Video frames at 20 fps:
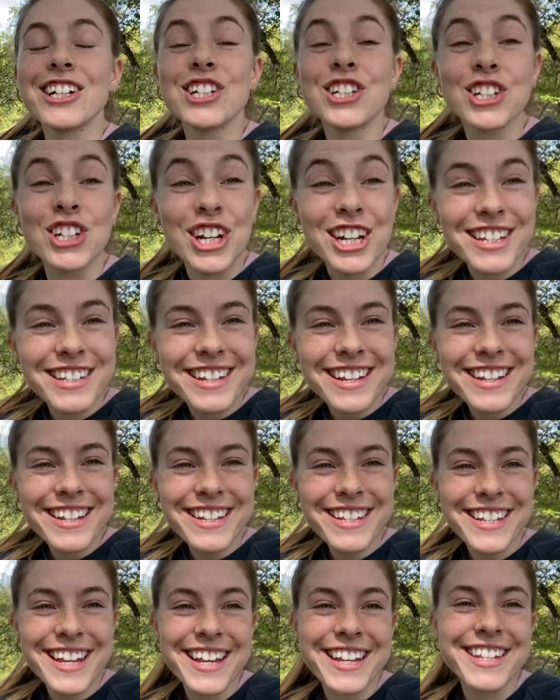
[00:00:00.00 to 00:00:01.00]

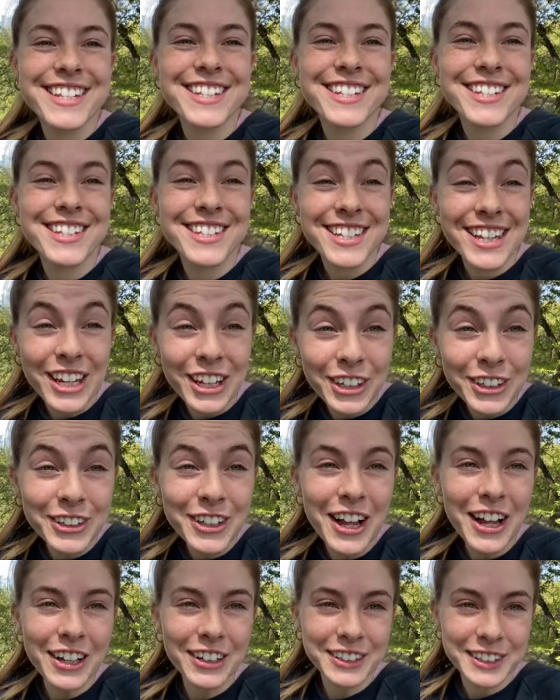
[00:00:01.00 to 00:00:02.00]
Jesus is
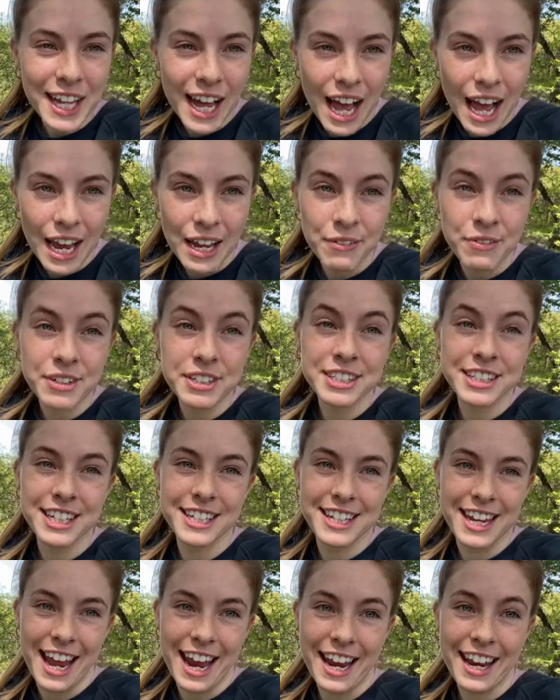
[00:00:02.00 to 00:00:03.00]
still alive
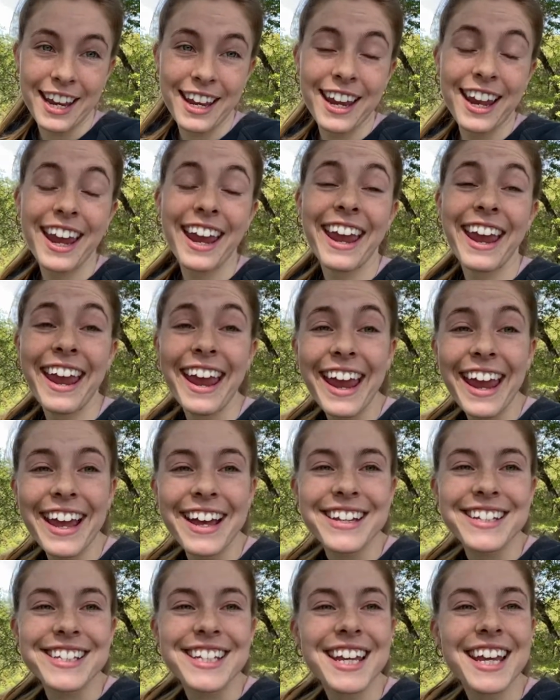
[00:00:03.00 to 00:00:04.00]
today,
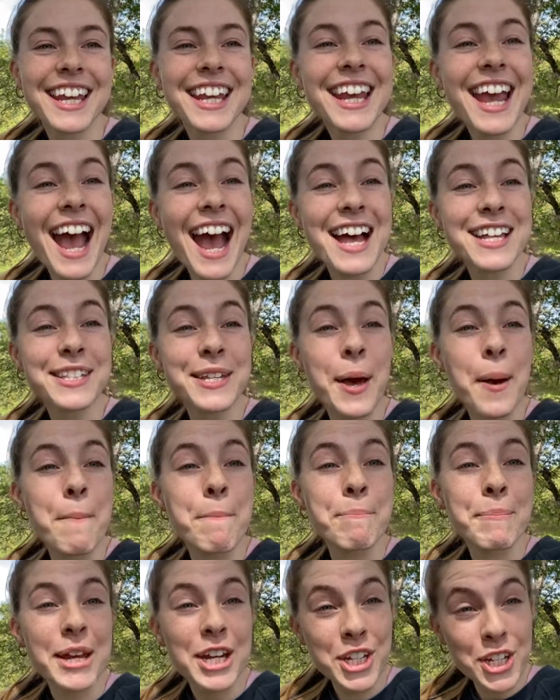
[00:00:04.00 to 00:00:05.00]
and he has a
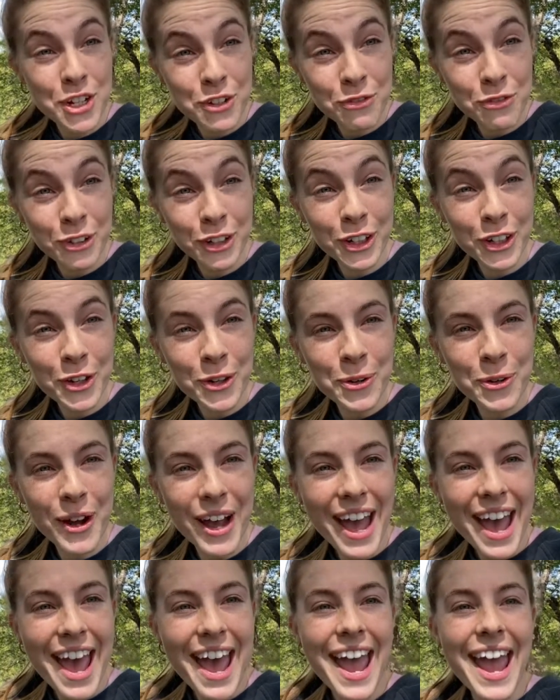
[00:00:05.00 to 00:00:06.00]
mission for you,
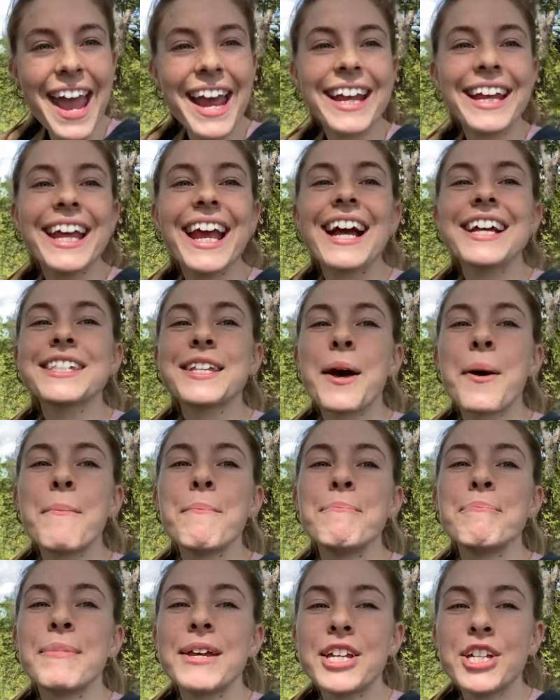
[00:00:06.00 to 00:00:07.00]
and he has a
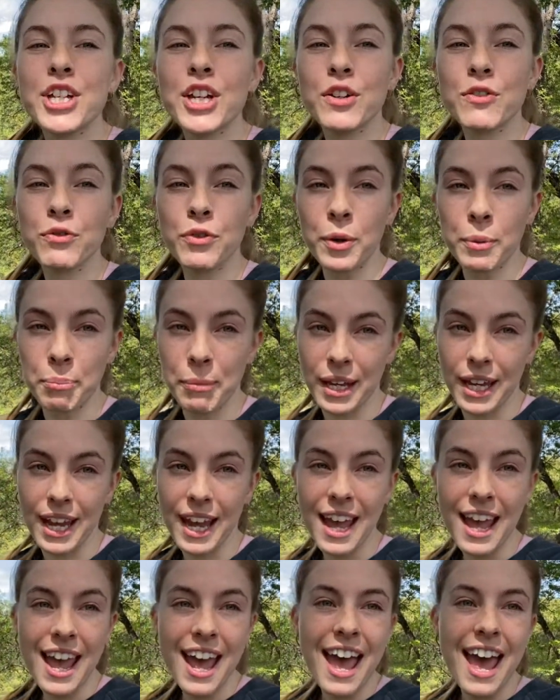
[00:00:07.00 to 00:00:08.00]
mission for me,
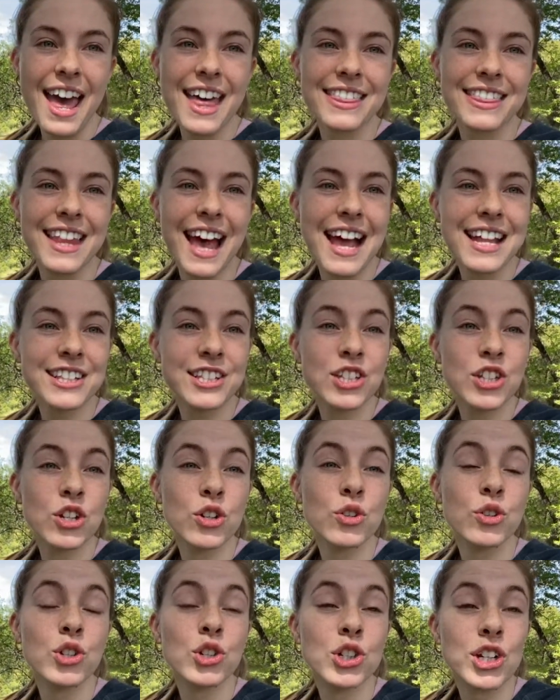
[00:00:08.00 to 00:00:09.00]
and that's
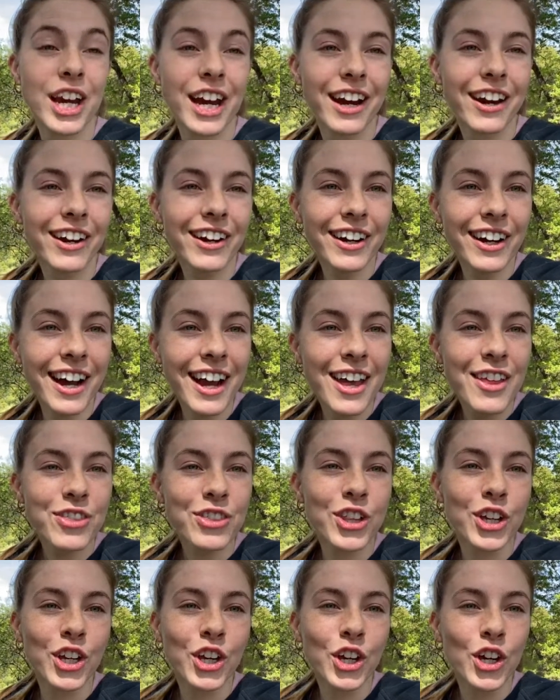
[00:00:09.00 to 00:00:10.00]
to share
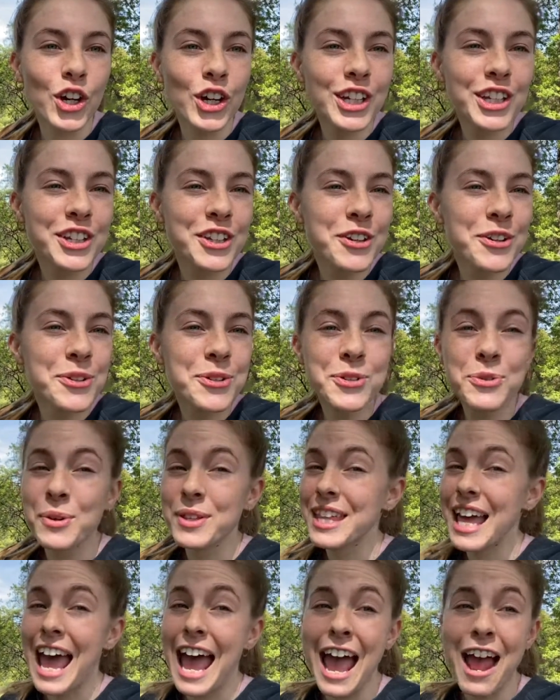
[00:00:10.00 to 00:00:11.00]
the good news
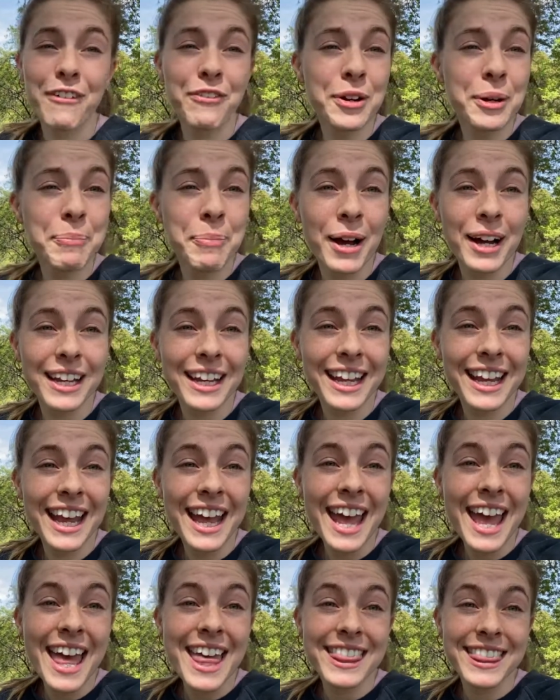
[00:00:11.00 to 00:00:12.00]
with everybody
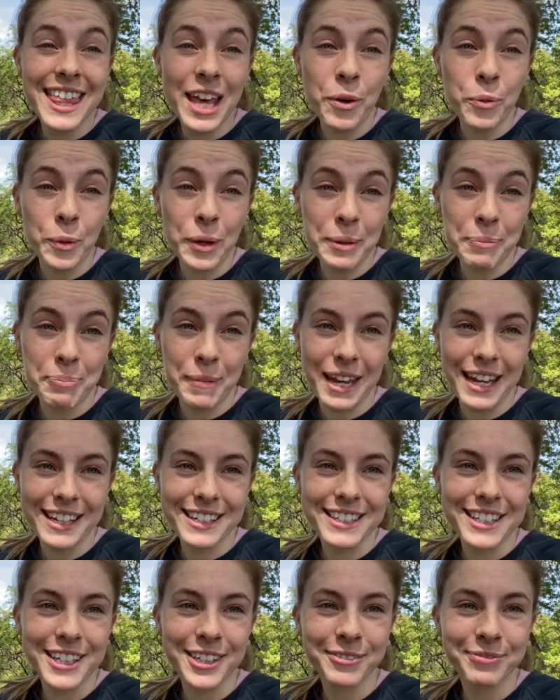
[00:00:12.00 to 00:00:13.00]
that we
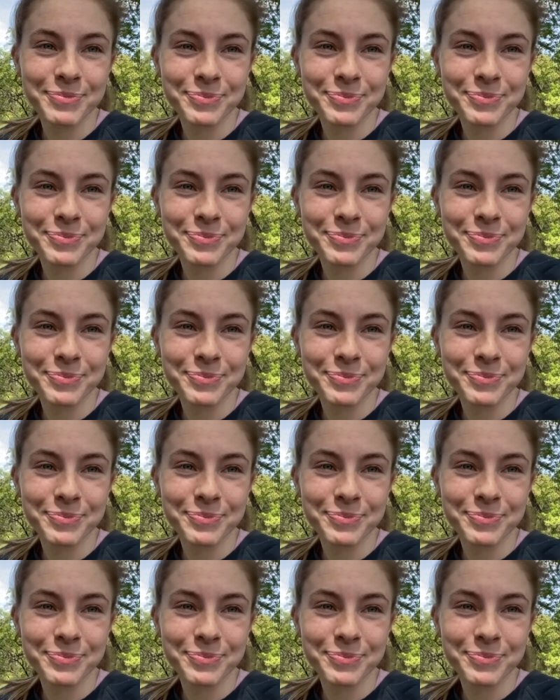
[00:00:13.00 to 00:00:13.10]
meet.